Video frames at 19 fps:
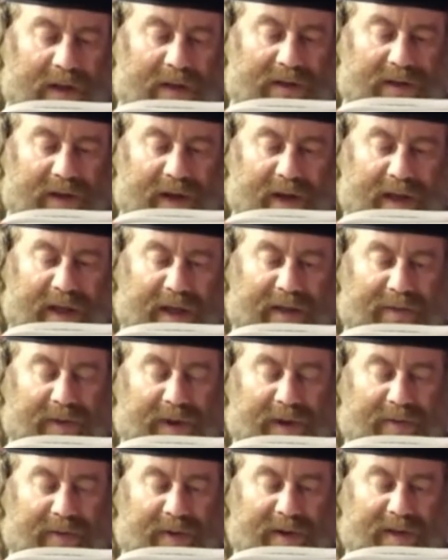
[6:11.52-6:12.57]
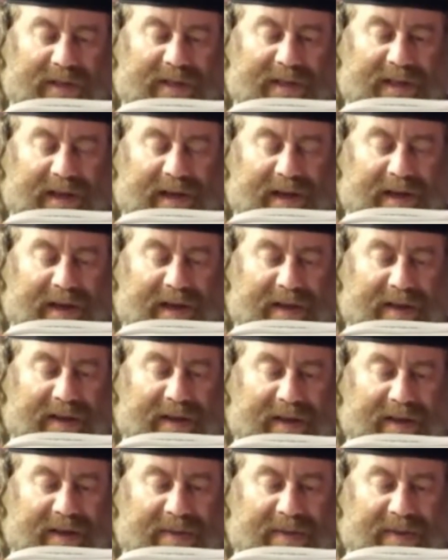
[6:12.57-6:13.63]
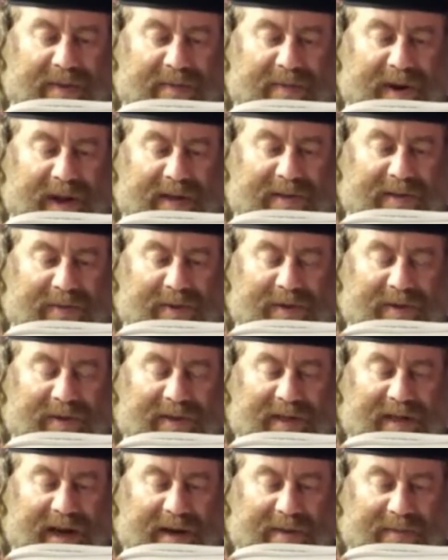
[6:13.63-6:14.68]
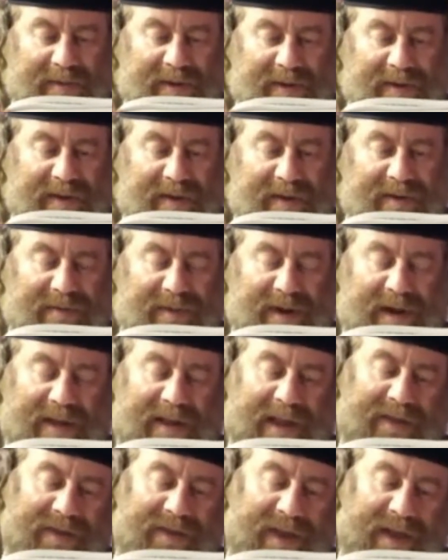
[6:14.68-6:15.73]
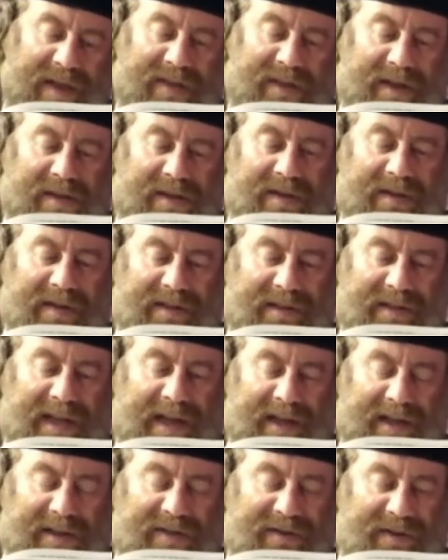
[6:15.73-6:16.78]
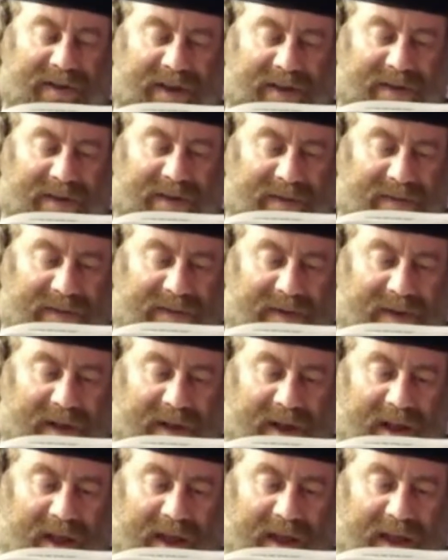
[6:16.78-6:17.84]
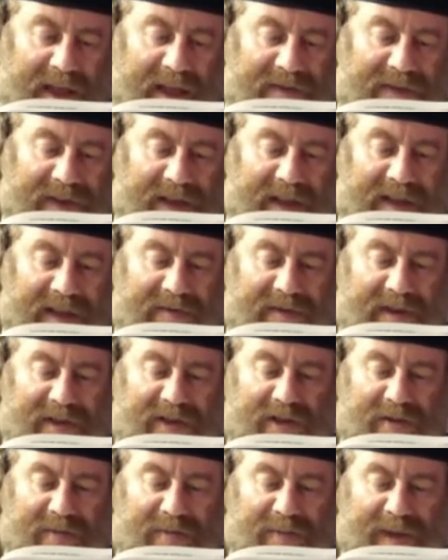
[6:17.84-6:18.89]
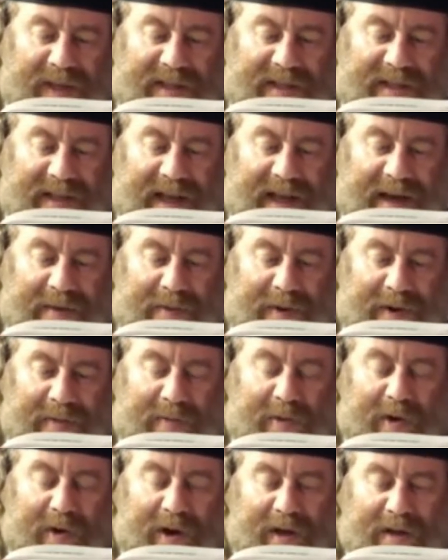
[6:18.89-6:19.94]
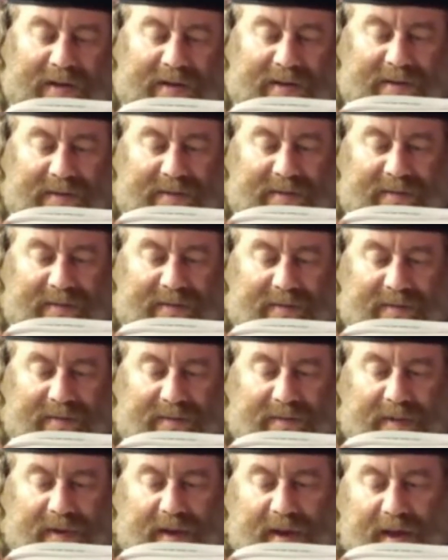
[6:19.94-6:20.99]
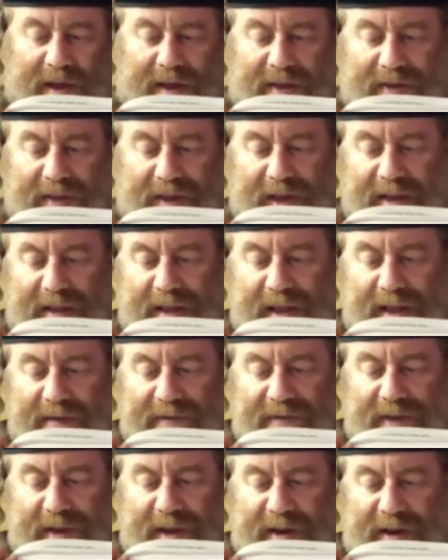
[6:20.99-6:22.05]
So it was the bread was crumbed, right? And then they stuck it together. If the individual bits were boiled, then if